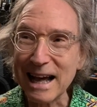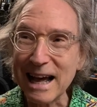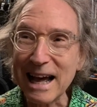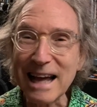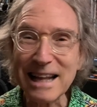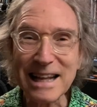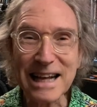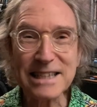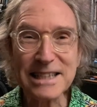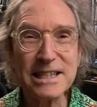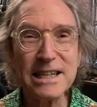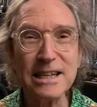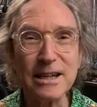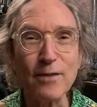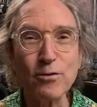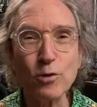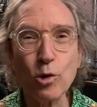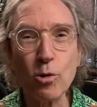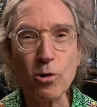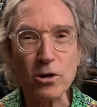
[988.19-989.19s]
That's it.
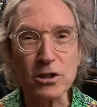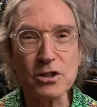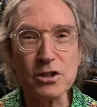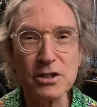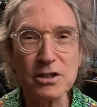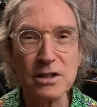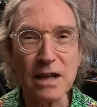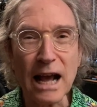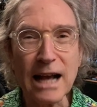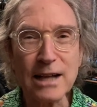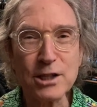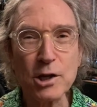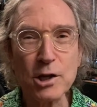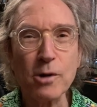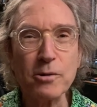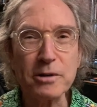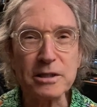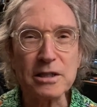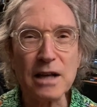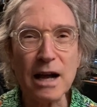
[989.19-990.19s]
Of course, as
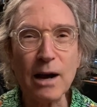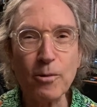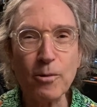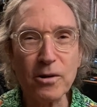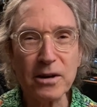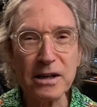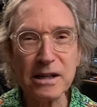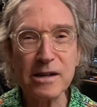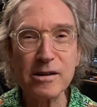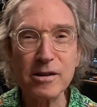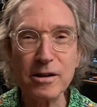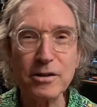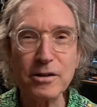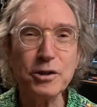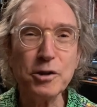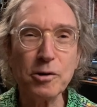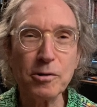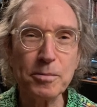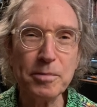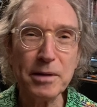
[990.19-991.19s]
always, I want to hear
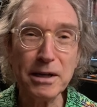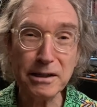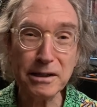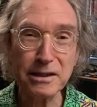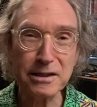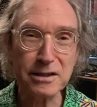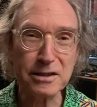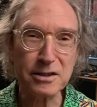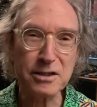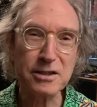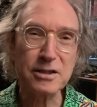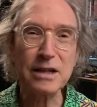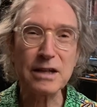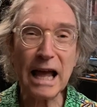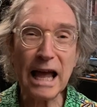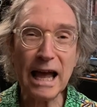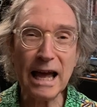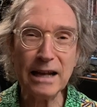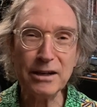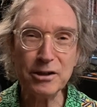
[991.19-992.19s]
your opinions,
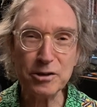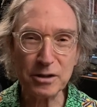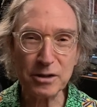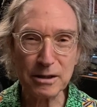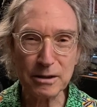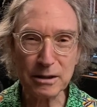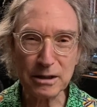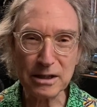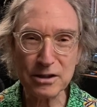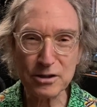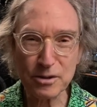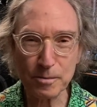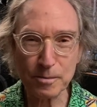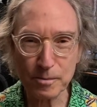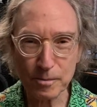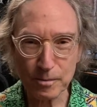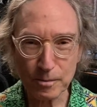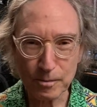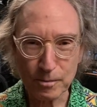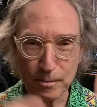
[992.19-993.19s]
and you can
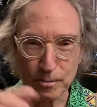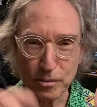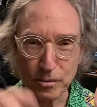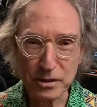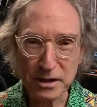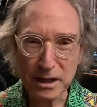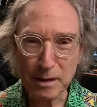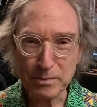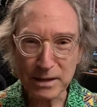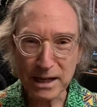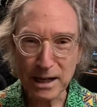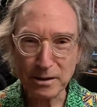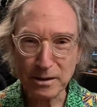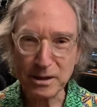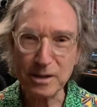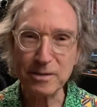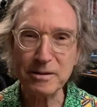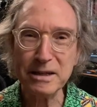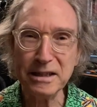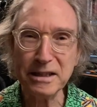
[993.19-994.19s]
put them down
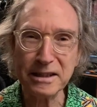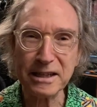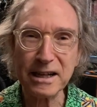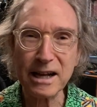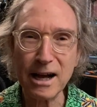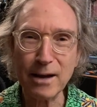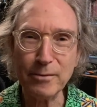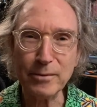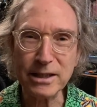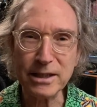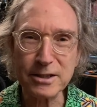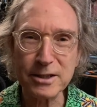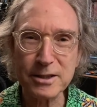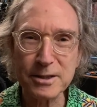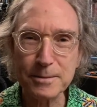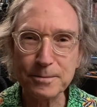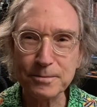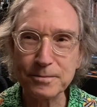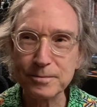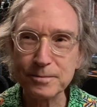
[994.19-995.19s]
there in the comments.
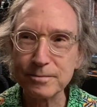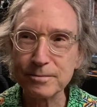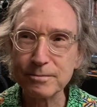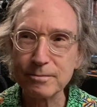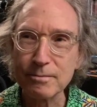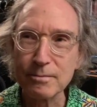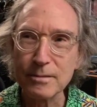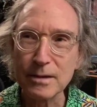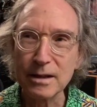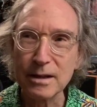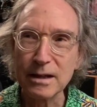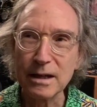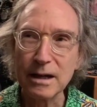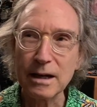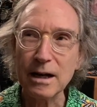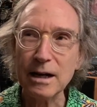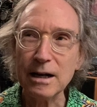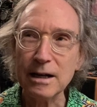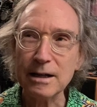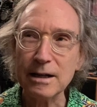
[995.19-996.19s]

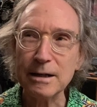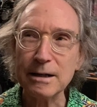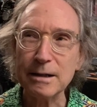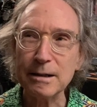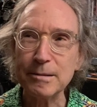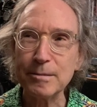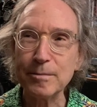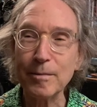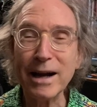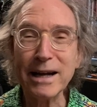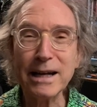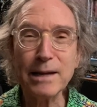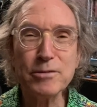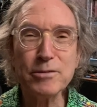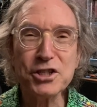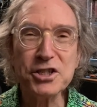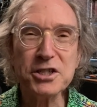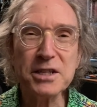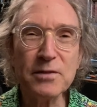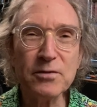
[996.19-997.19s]
My name
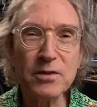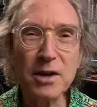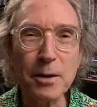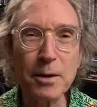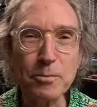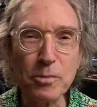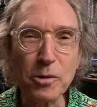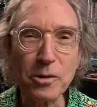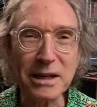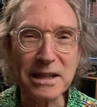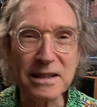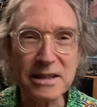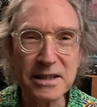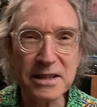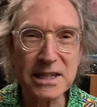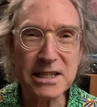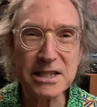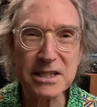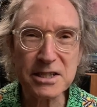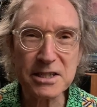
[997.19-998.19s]
is Steve Guttenberg.
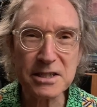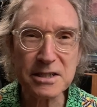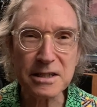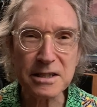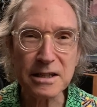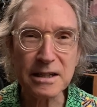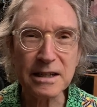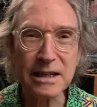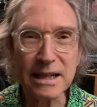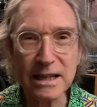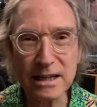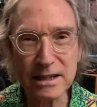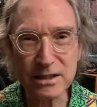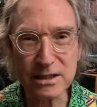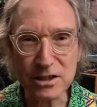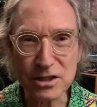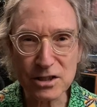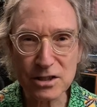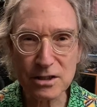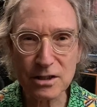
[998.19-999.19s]
This
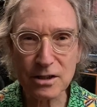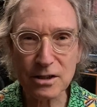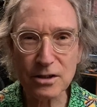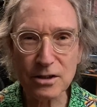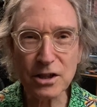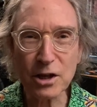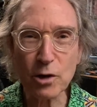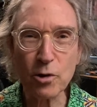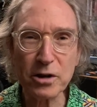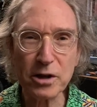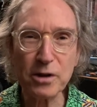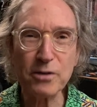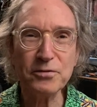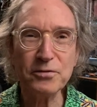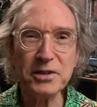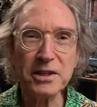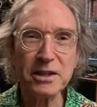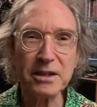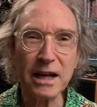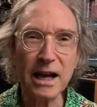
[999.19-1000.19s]
is the
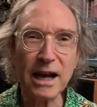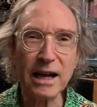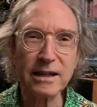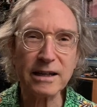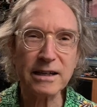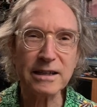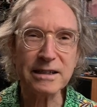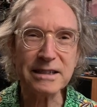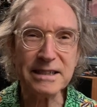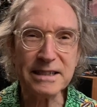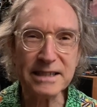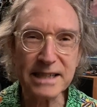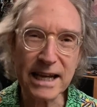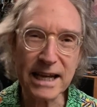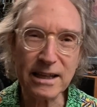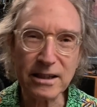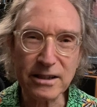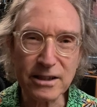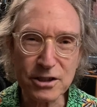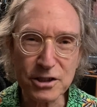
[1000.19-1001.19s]
Audiophiliac
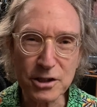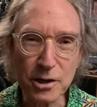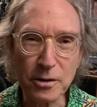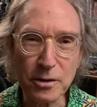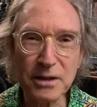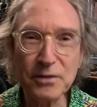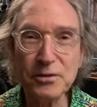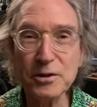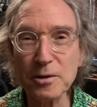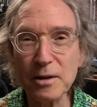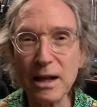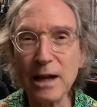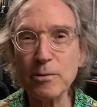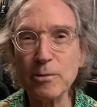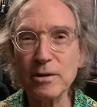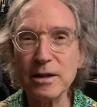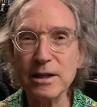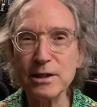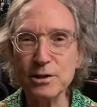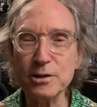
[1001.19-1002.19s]
Daily Show. If you like
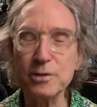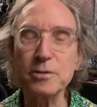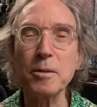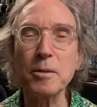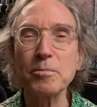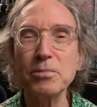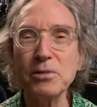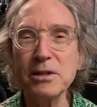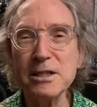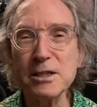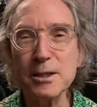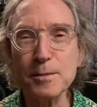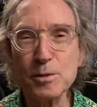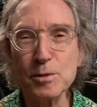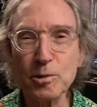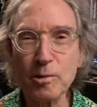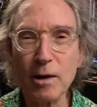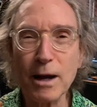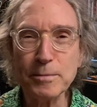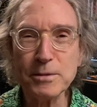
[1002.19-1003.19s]
what I do, please
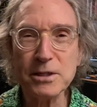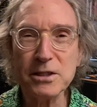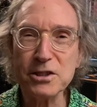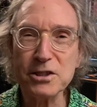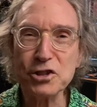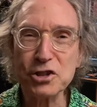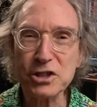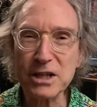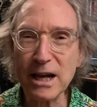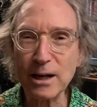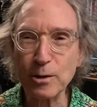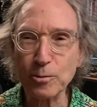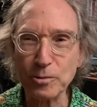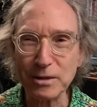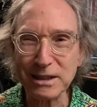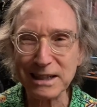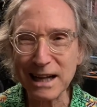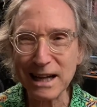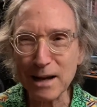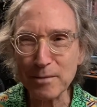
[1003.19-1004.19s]
subscribe to this channel. We're
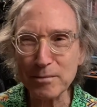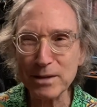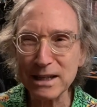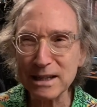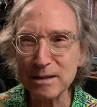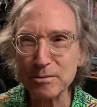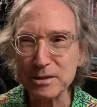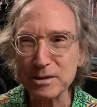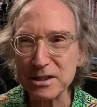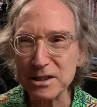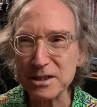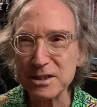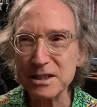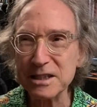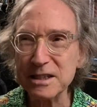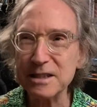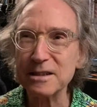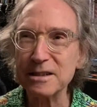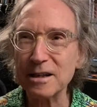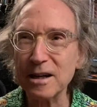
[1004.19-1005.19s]
coming in. We just
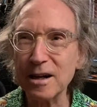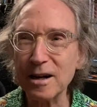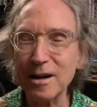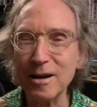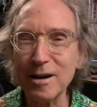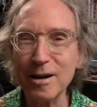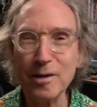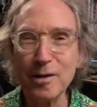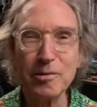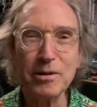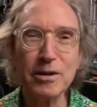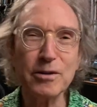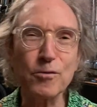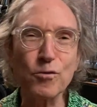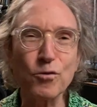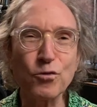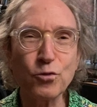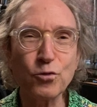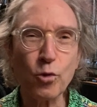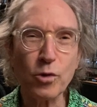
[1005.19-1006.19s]
hit
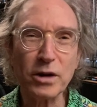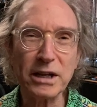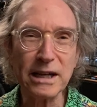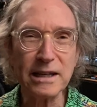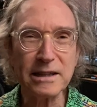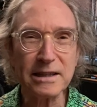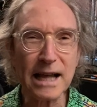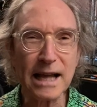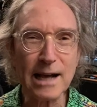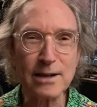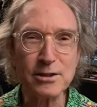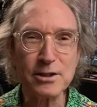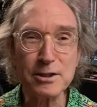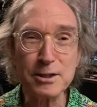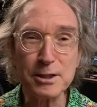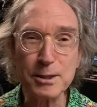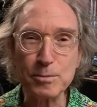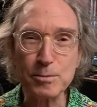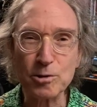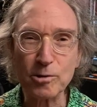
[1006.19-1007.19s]
148,000
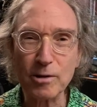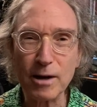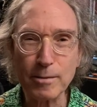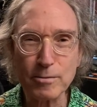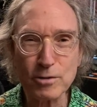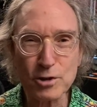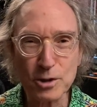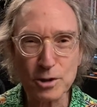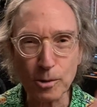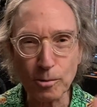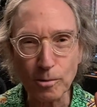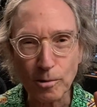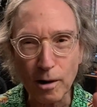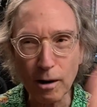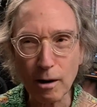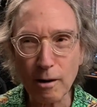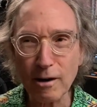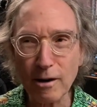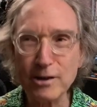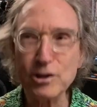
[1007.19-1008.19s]
subscribers, so we're
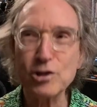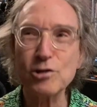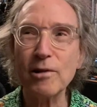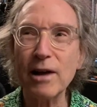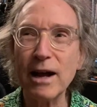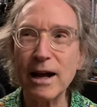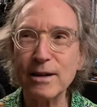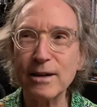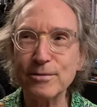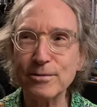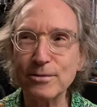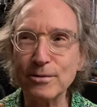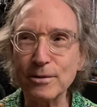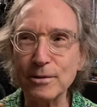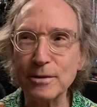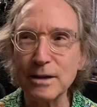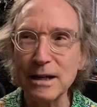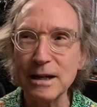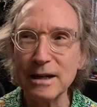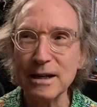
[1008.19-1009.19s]
on track
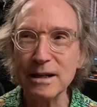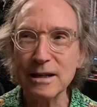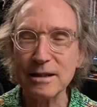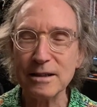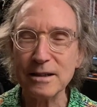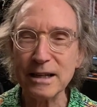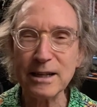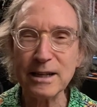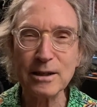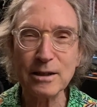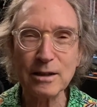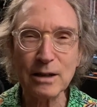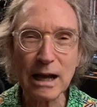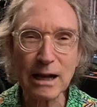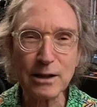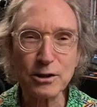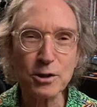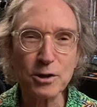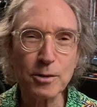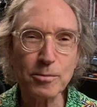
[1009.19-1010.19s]
for late
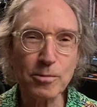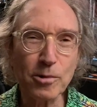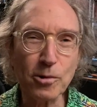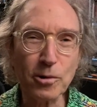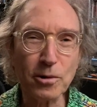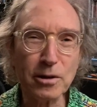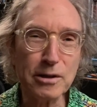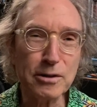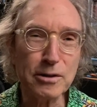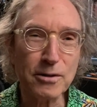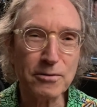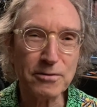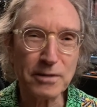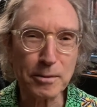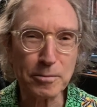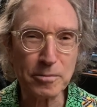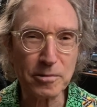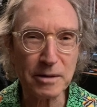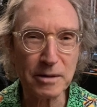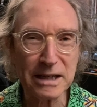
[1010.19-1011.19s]
October, early
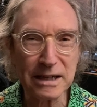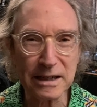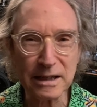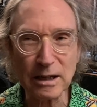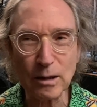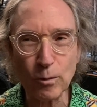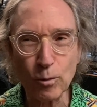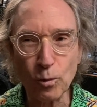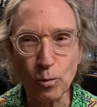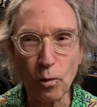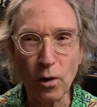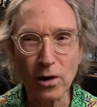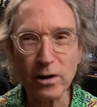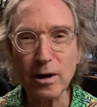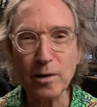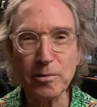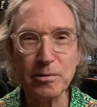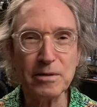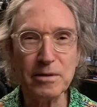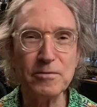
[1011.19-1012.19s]
November, hitting
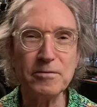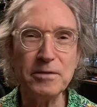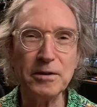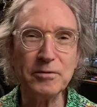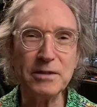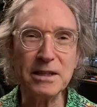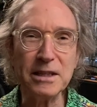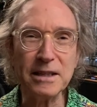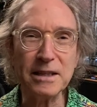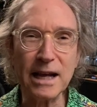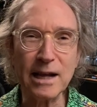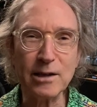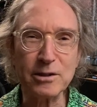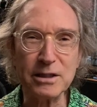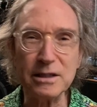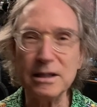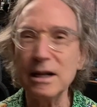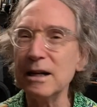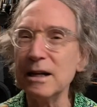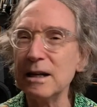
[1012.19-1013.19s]
150,000.